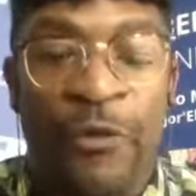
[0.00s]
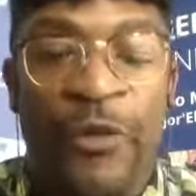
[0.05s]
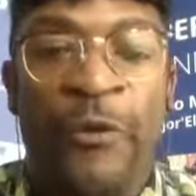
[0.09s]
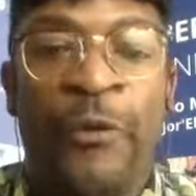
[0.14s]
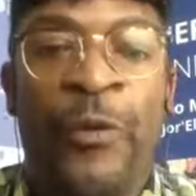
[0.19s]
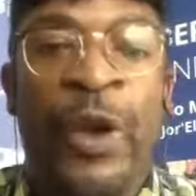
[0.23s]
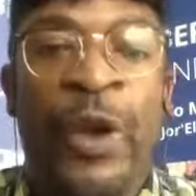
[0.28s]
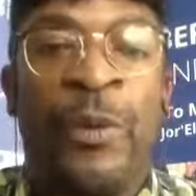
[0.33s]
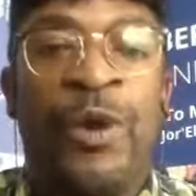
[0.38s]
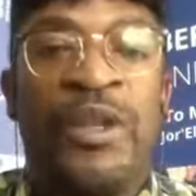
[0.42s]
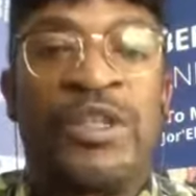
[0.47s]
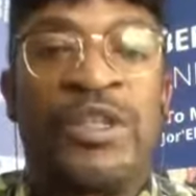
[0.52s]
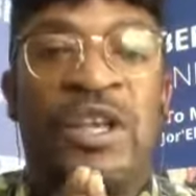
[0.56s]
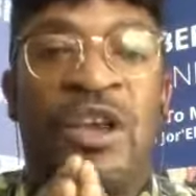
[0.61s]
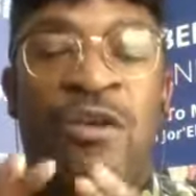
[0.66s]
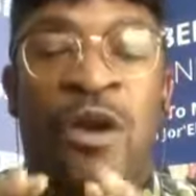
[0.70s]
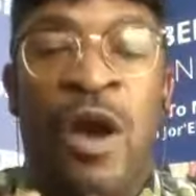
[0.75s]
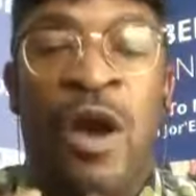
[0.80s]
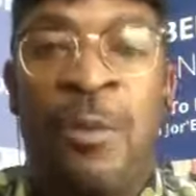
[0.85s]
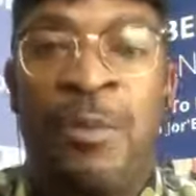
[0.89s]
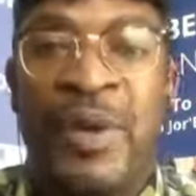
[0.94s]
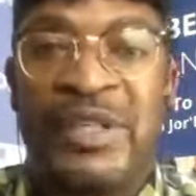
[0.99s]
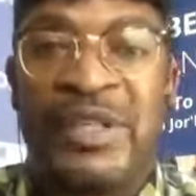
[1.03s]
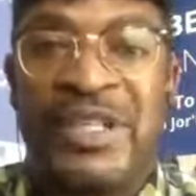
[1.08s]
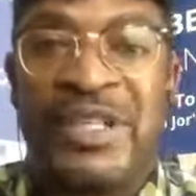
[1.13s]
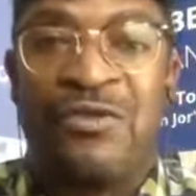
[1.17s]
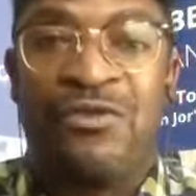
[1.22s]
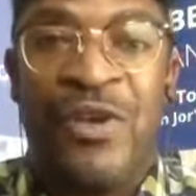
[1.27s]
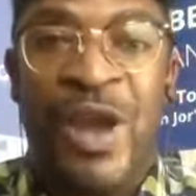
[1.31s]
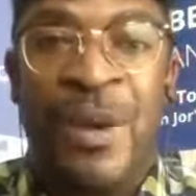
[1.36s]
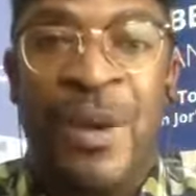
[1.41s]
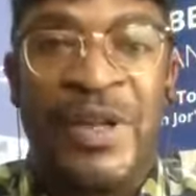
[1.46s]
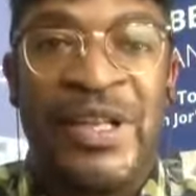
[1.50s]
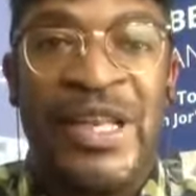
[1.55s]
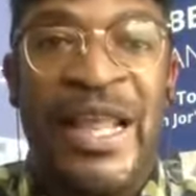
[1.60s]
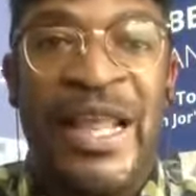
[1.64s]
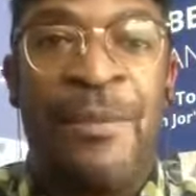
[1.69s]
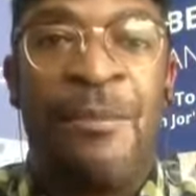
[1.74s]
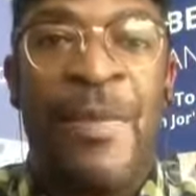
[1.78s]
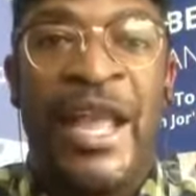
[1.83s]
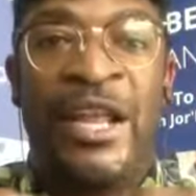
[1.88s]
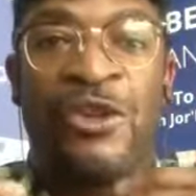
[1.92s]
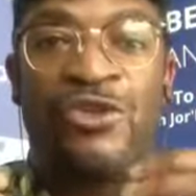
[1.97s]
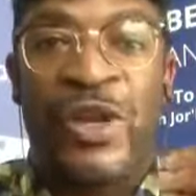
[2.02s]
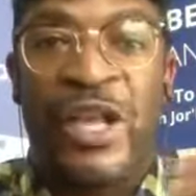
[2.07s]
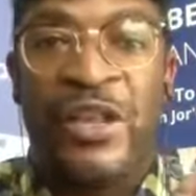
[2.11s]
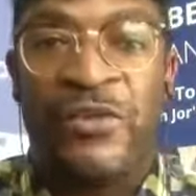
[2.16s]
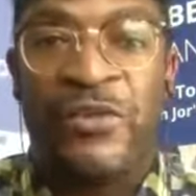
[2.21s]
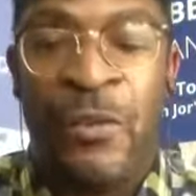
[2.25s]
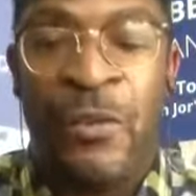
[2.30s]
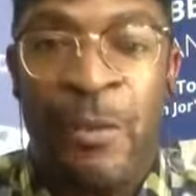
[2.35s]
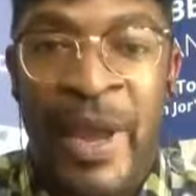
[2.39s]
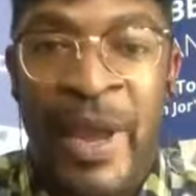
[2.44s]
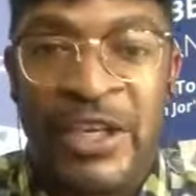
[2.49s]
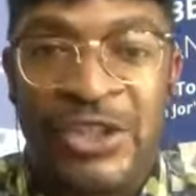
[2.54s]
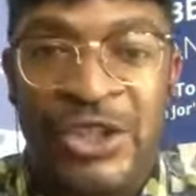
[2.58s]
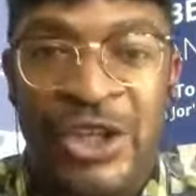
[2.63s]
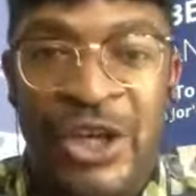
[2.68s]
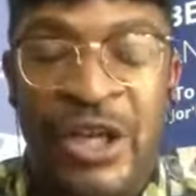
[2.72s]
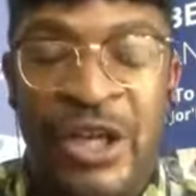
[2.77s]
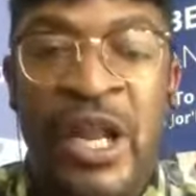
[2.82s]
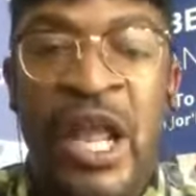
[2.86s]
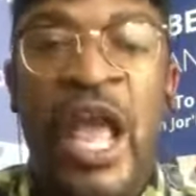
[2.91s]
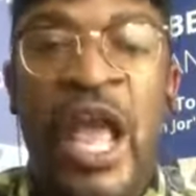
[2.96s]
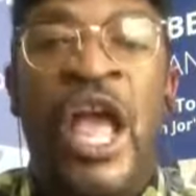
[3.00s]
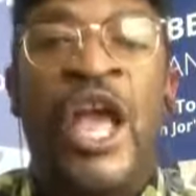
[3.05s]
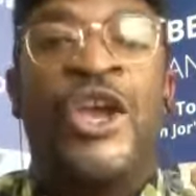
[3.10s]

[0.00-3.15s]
If we want to grow our business rapidly and make transformation,